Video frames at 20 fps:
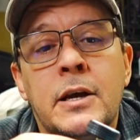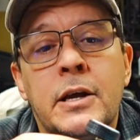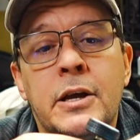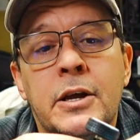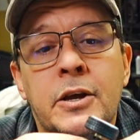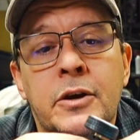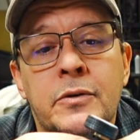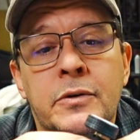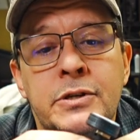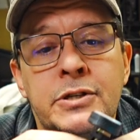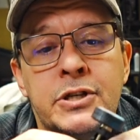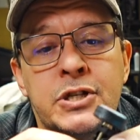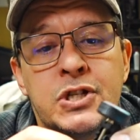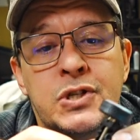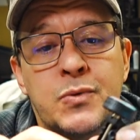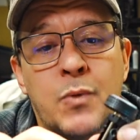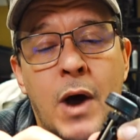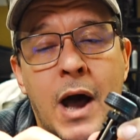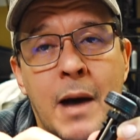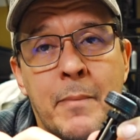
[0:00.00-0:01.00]
you would just
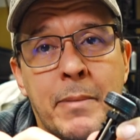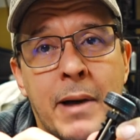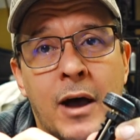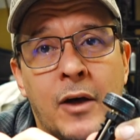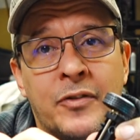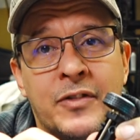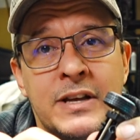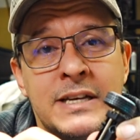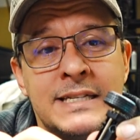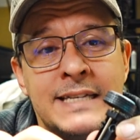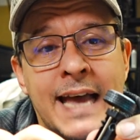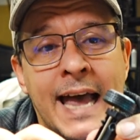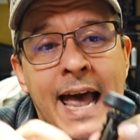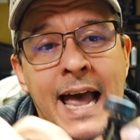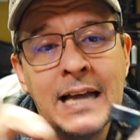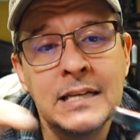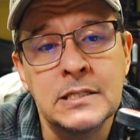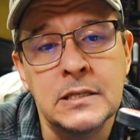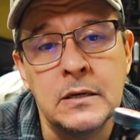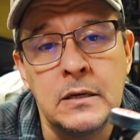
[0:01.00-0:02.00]
swap out this
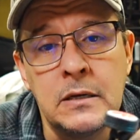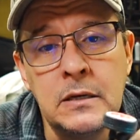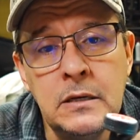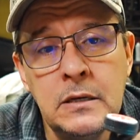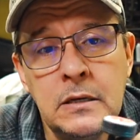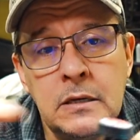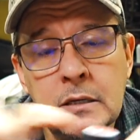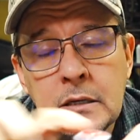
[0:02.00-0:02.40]
axle,